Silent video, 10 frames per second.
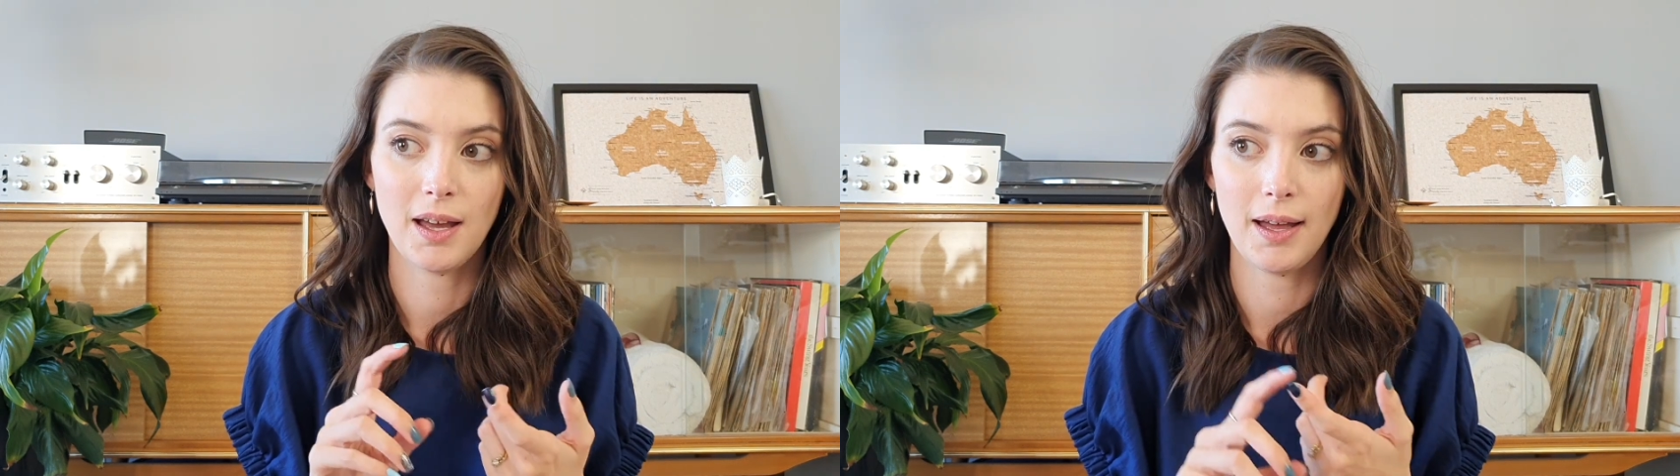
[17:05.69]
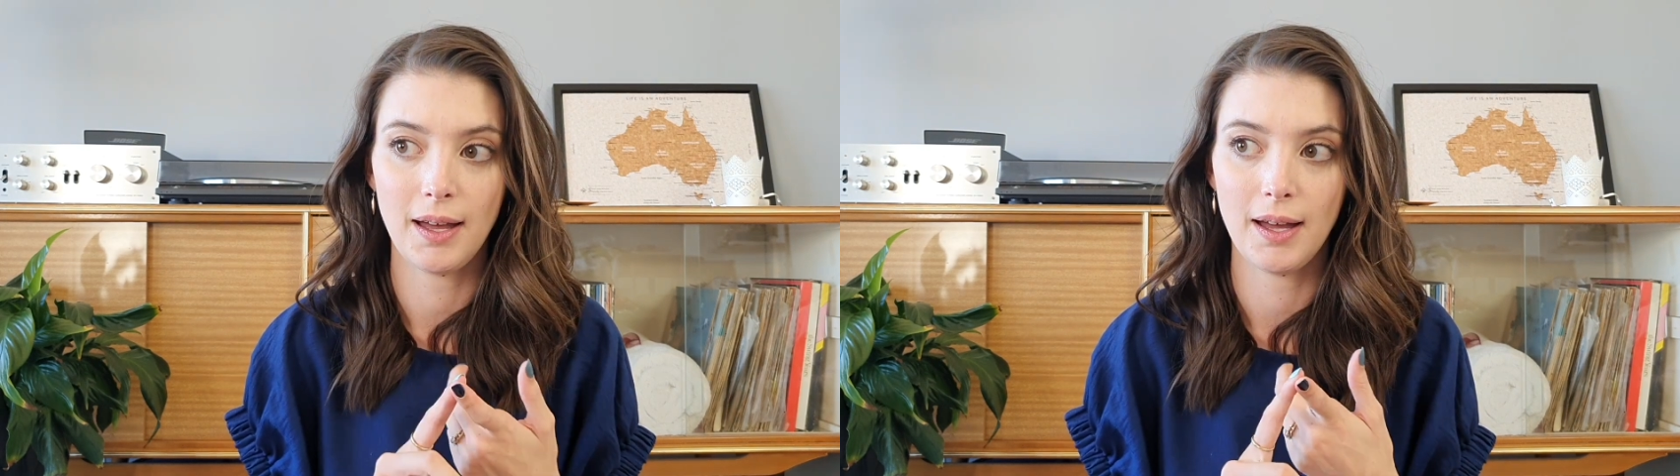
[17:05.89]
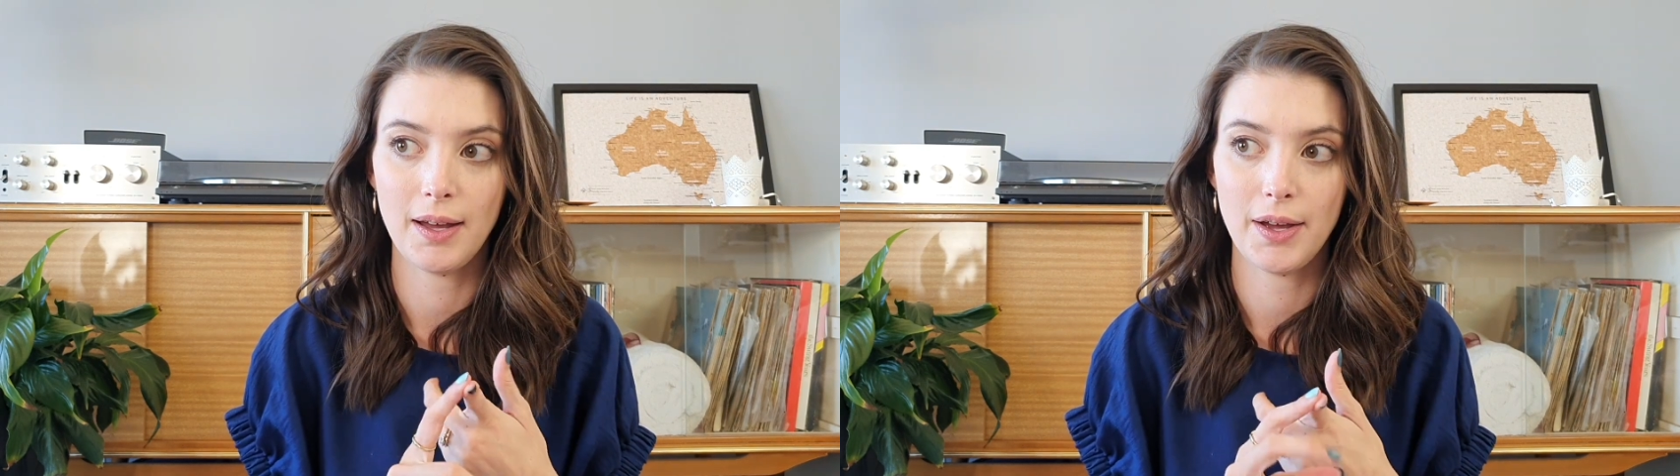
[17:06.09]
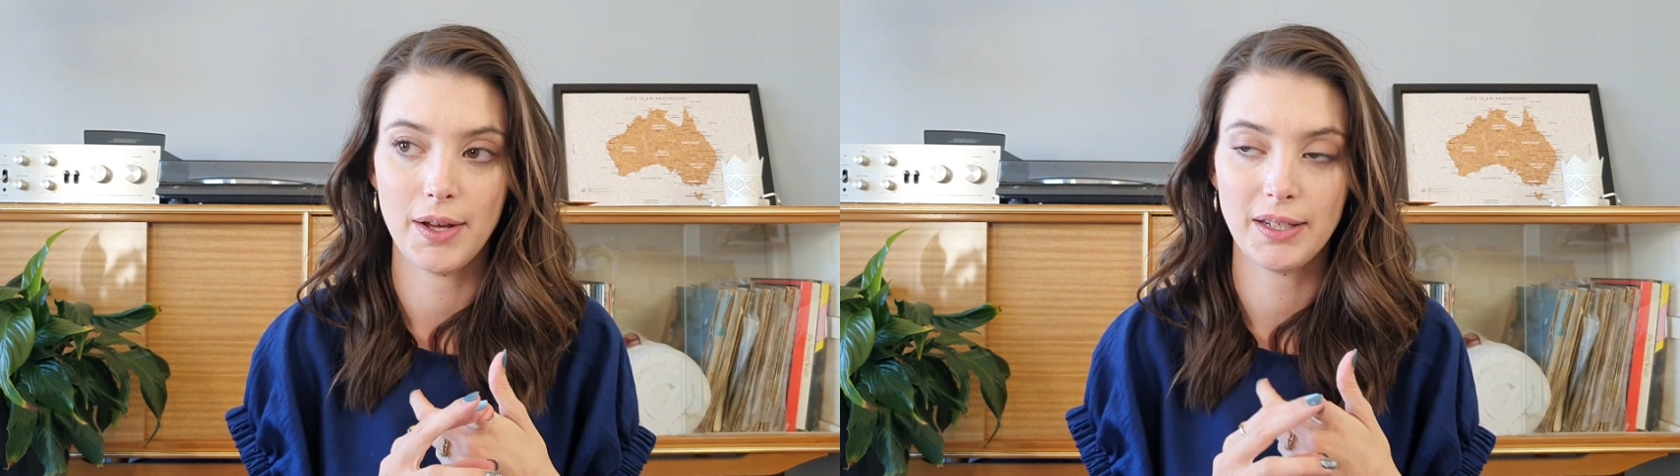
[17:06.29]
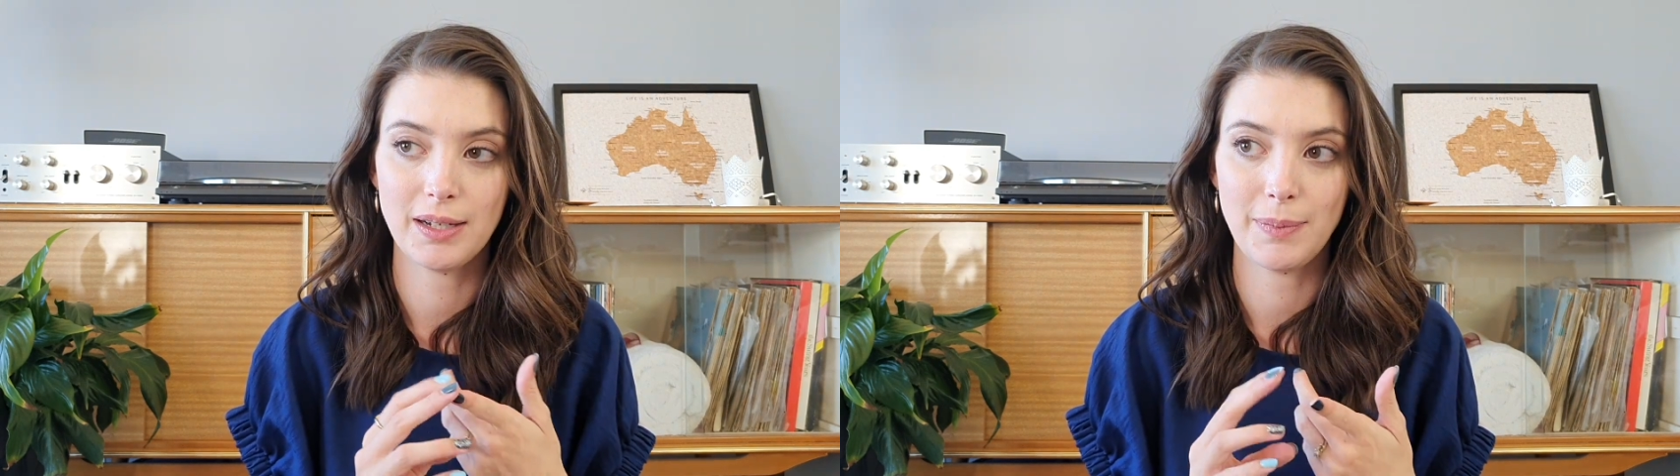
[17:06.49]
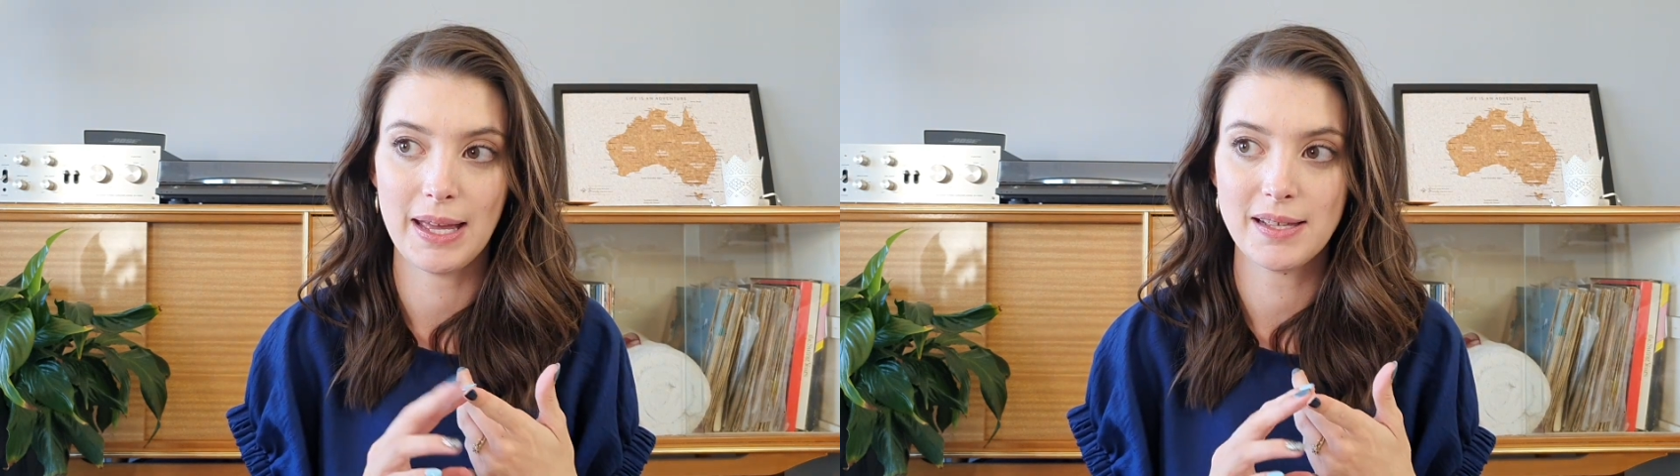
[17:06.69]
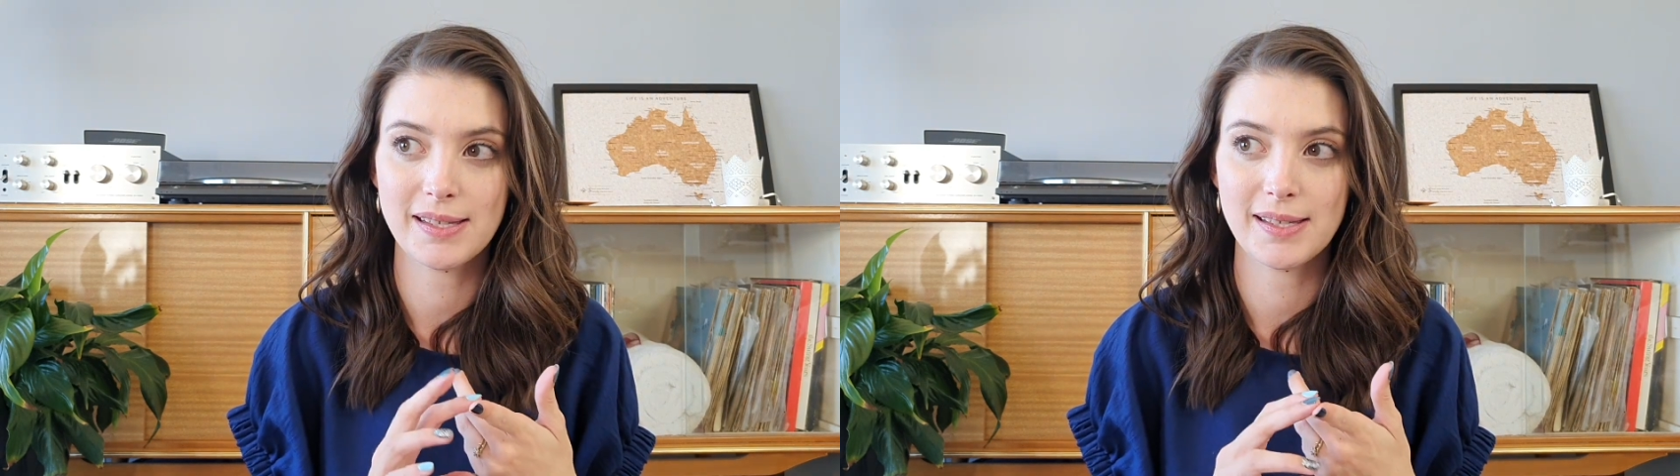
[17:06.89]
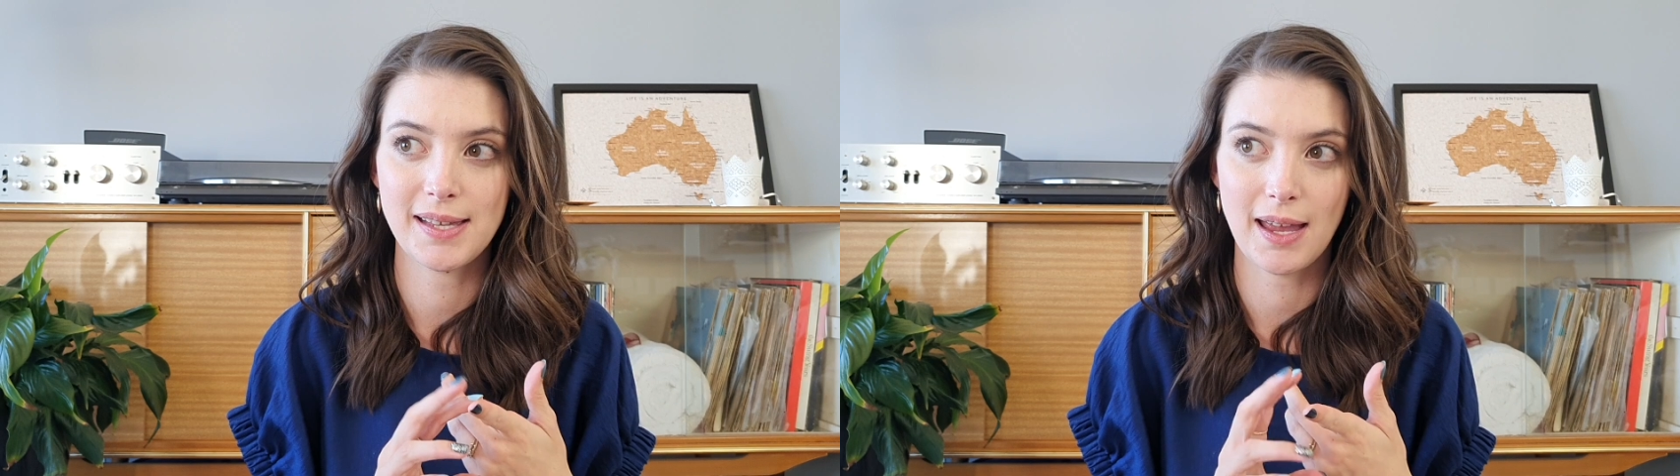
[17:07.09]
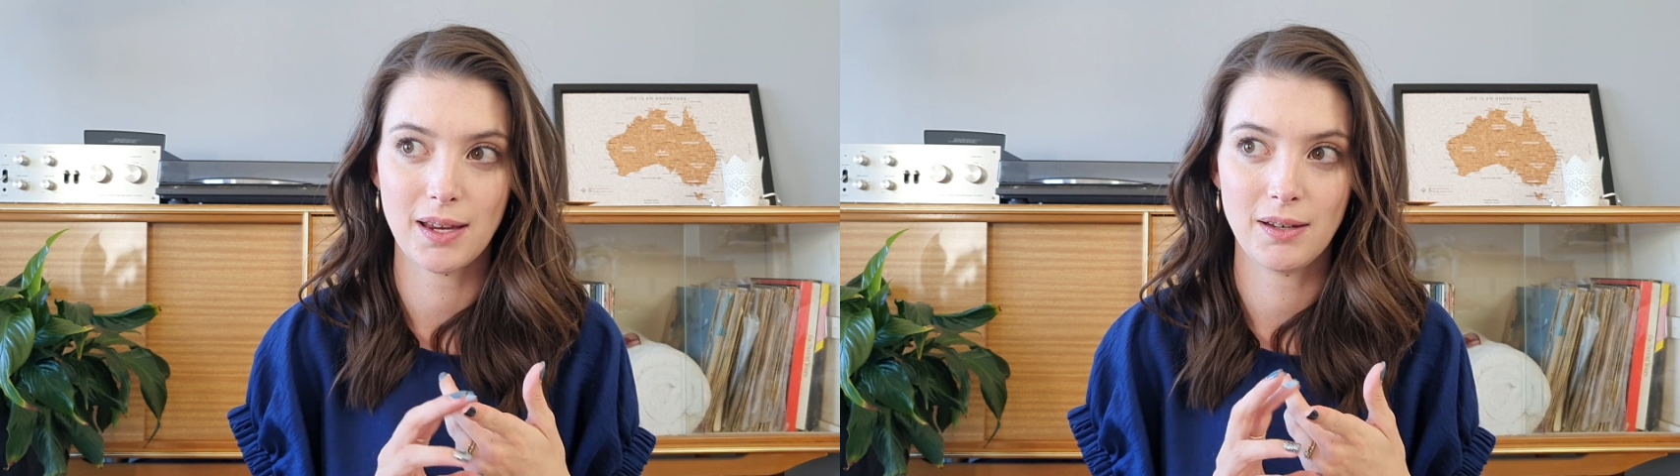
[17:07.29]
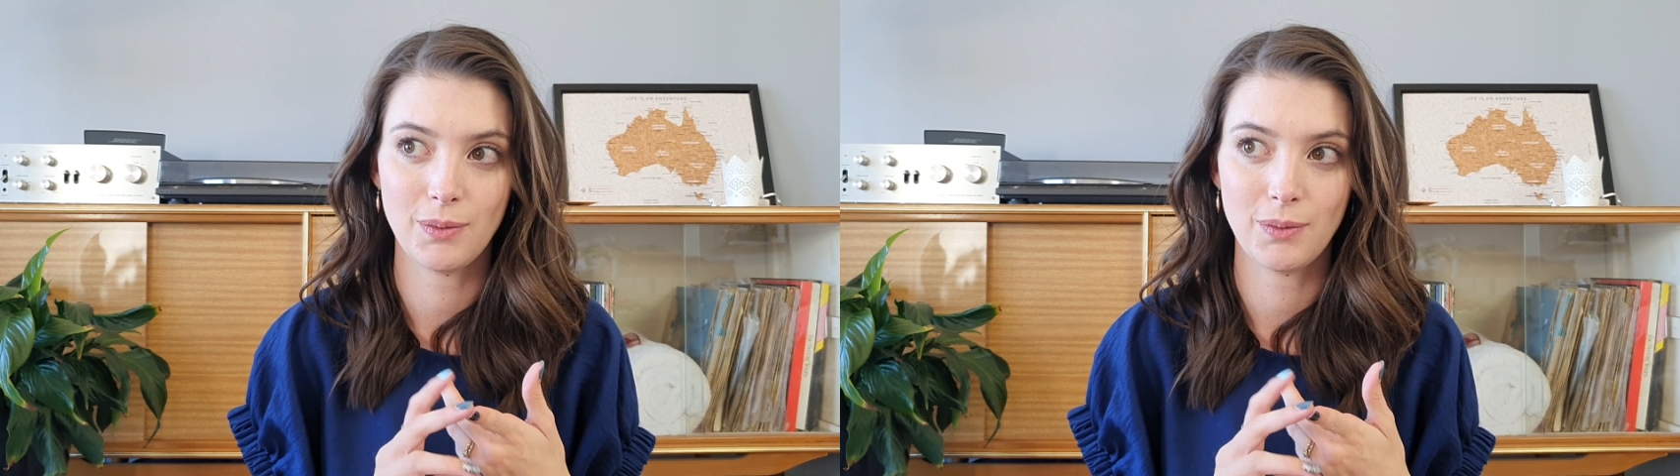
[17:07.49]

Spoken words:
early in May, 2nd